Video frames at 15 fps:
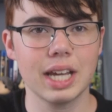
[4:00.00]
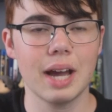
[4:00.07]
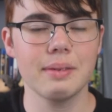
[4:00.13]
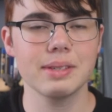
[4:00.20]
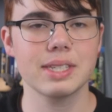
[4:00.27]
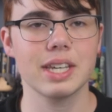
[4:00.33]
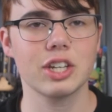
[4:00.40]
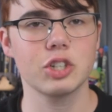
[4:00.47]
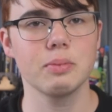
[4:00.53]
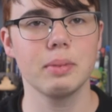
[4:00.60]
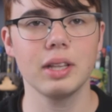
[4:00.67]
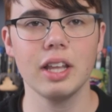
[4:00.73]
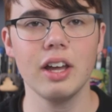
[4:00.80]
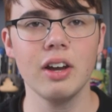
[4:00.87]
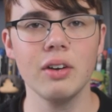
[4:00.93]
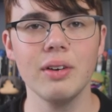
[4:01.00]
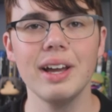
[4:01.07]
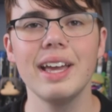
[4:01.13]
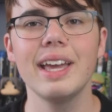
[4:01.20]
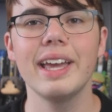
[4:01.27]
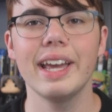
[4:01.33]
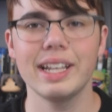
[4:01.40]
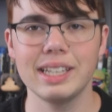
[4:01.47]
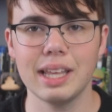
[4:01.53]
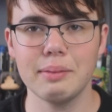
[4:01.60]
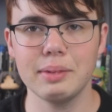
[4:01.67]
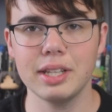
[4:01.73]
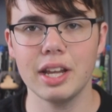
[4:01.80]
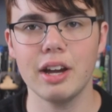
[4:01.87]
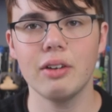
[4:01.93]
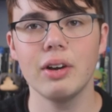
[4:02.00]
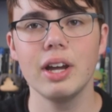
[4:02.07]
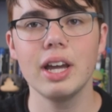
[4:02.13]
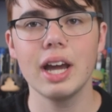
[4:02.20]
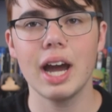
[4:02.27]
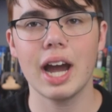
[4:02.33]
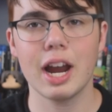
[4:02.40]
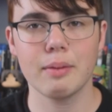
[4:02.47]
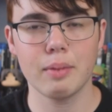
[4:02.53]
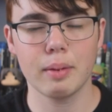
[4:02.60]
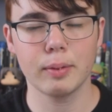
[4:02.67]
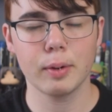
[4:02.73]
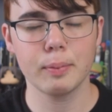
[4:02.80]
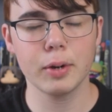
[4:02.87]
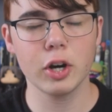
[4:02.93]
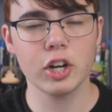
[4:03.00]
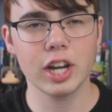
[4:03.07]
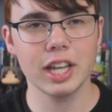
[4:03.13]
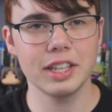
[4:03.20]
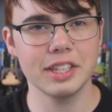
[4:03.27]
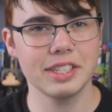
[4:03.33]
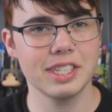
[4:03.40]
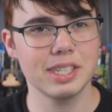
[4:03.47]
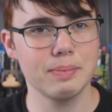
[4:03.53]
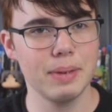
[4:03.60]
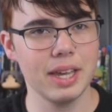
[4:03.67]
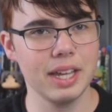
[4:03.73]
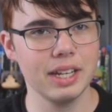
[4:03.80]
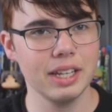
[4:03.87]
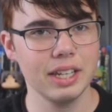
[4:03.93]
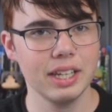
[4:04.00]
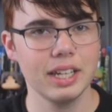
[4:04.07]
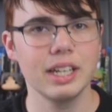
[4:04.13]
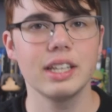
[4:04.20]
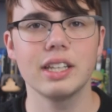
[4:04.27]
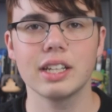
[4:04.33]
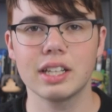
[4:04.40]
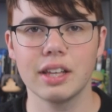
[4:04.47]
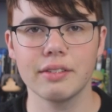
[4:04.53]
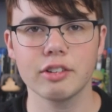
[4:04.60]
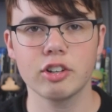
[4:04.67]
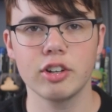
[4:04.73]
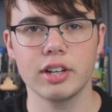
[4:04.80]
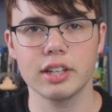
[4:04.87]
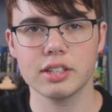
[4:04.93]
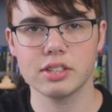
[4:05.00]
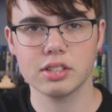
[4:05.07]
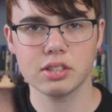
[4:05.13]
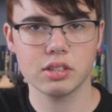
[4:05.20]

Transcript: comments section below, and let me know. I'm Robert Burke, and this has been The Clever Critics.